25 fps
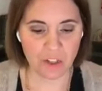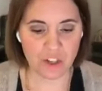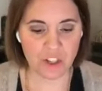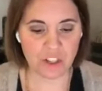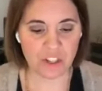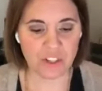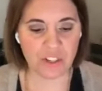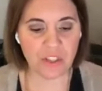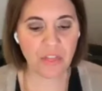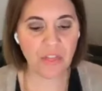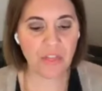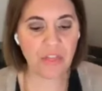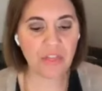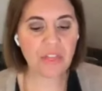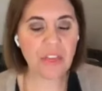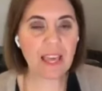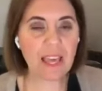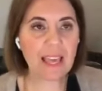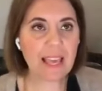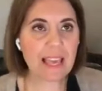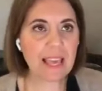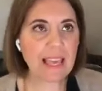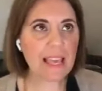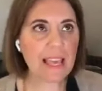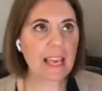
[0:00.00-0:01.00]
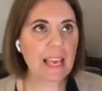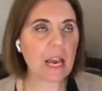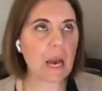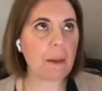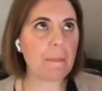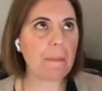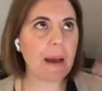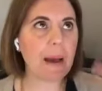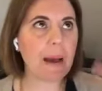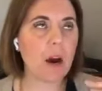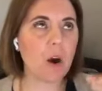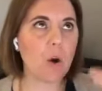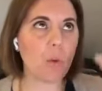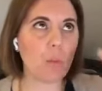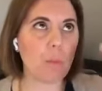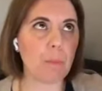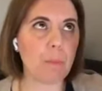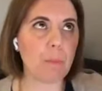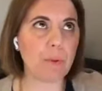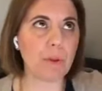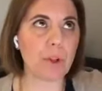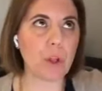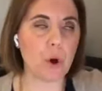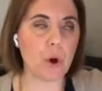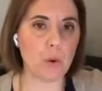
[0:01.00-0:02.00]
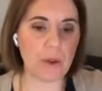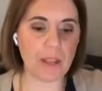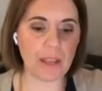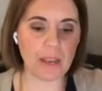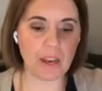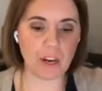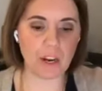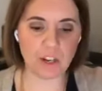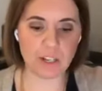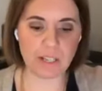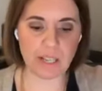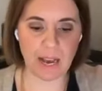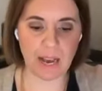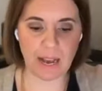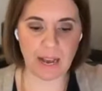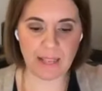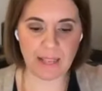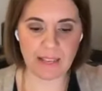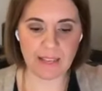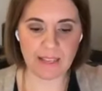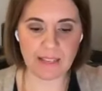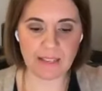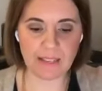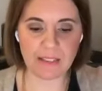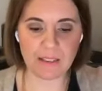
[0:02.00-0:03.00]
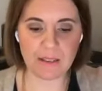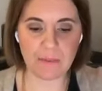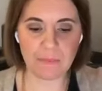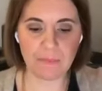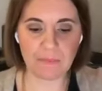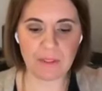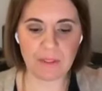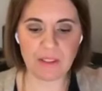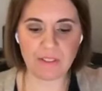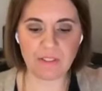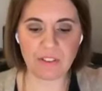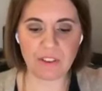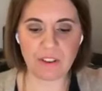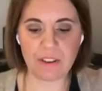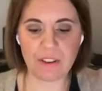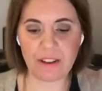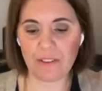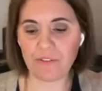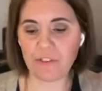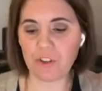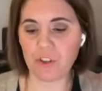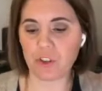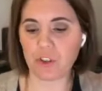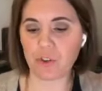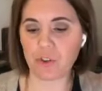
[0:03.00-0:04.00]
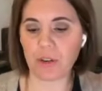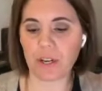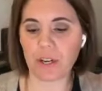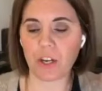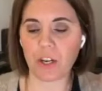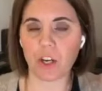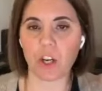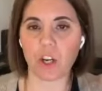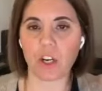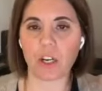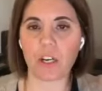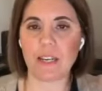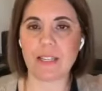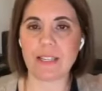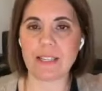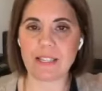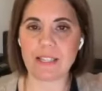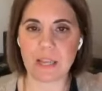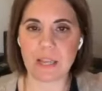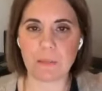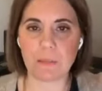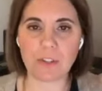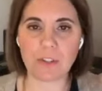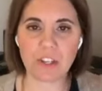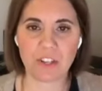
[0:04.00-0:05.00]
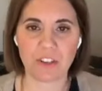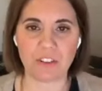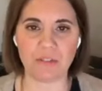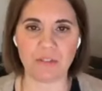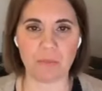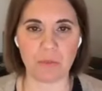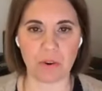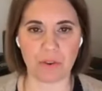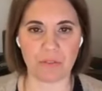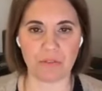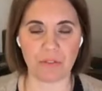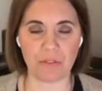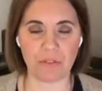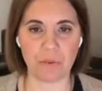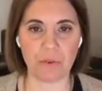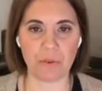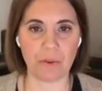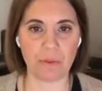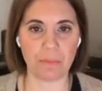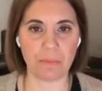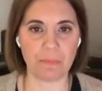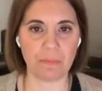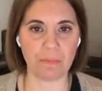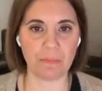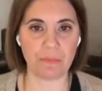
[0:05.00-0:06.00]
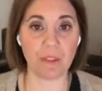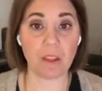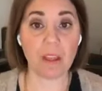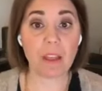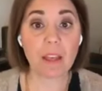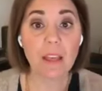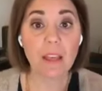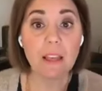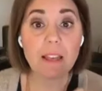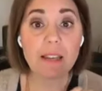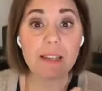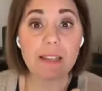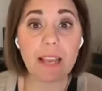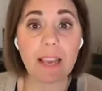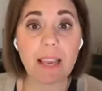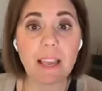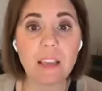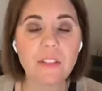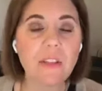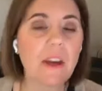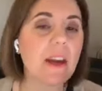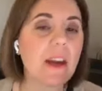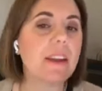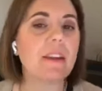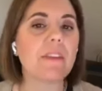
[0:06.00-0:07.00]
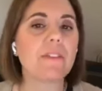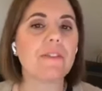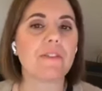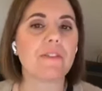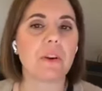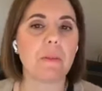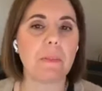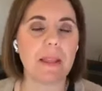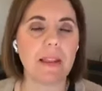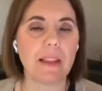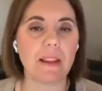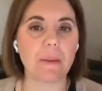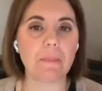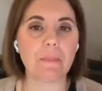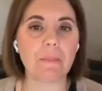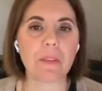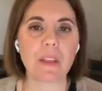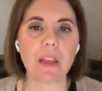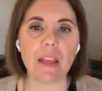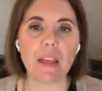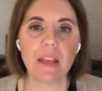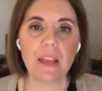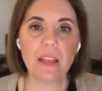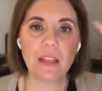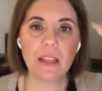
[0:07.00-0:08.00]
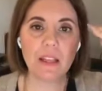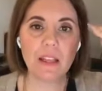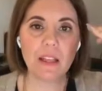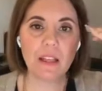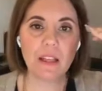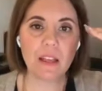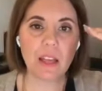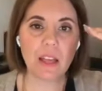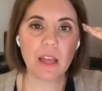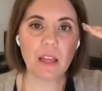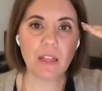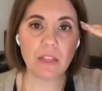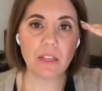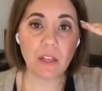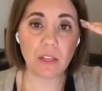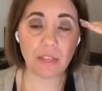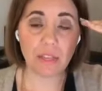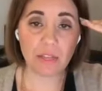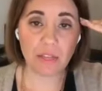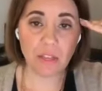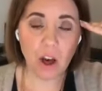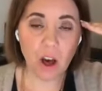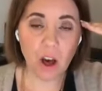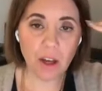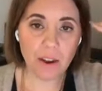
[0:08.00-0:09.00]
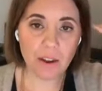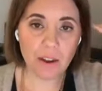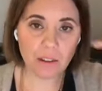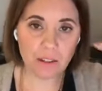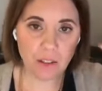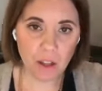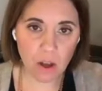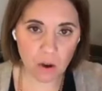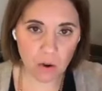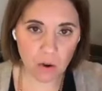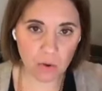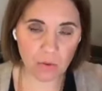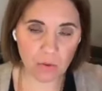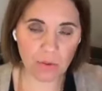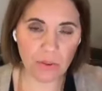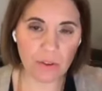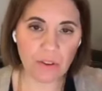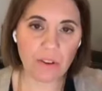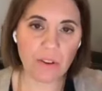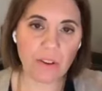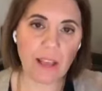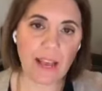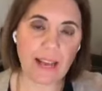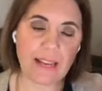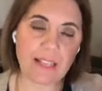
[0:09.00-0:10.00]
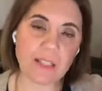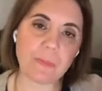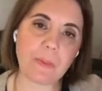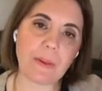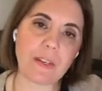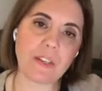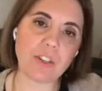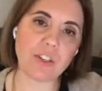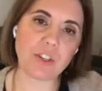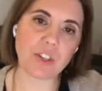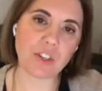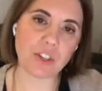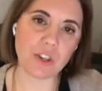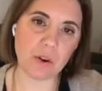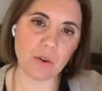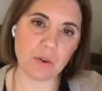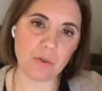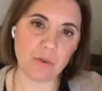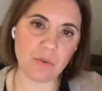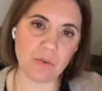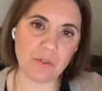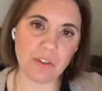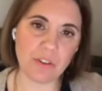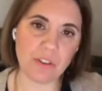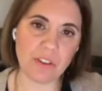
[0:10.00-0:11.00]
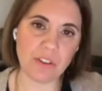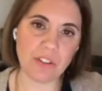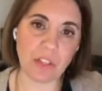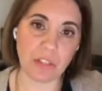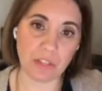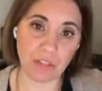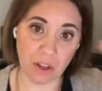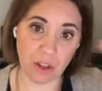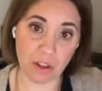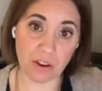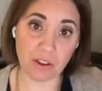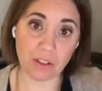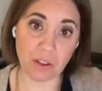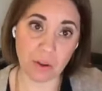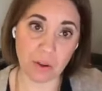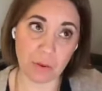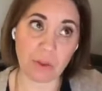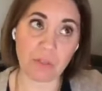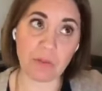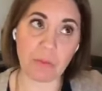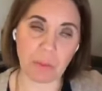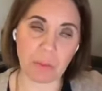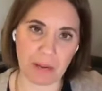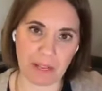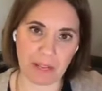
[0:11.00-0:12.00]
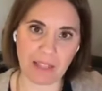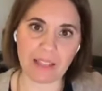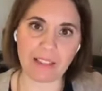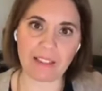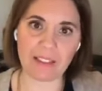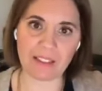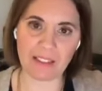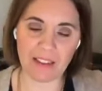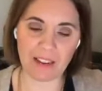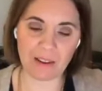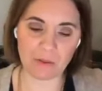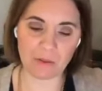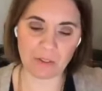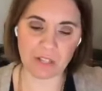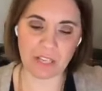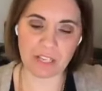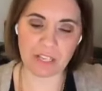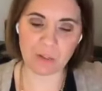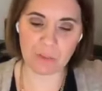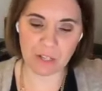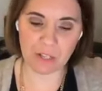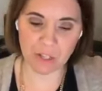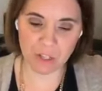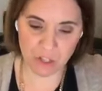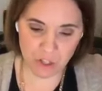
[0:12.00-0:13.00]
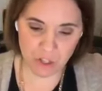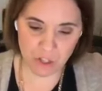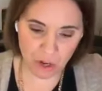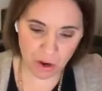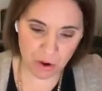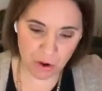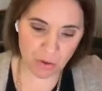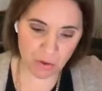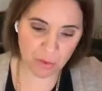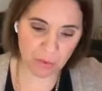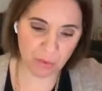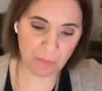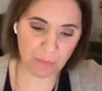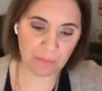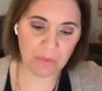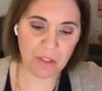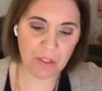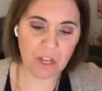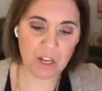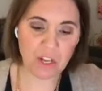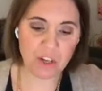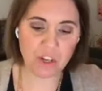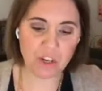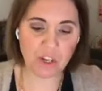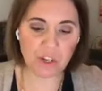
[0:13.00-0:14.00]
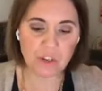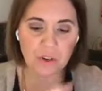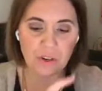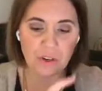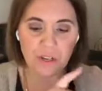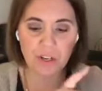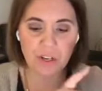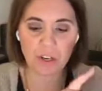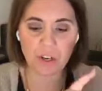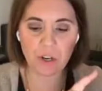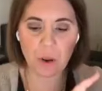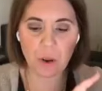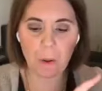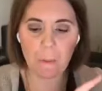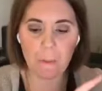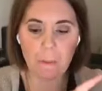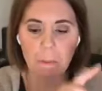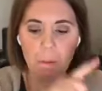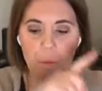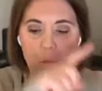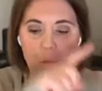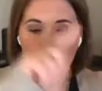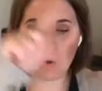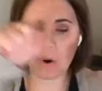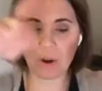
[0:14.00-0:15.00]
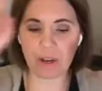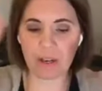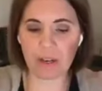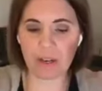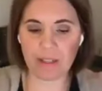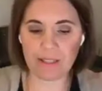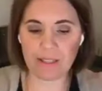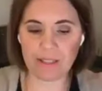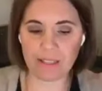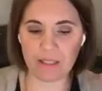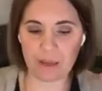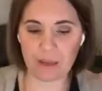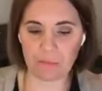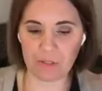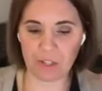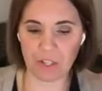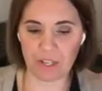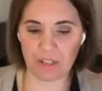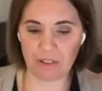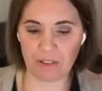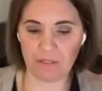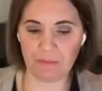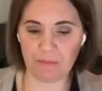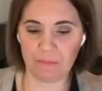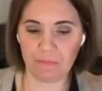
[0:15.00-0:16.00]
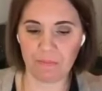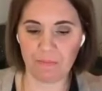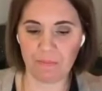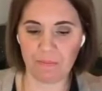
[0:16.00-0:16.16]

Just thinking about blowing our diet is enough to trigger consumption of more food. Take that in for a minute. The thought alone has been shown, the thought alone of breaking the diet rules has been shown to trigger more consumption.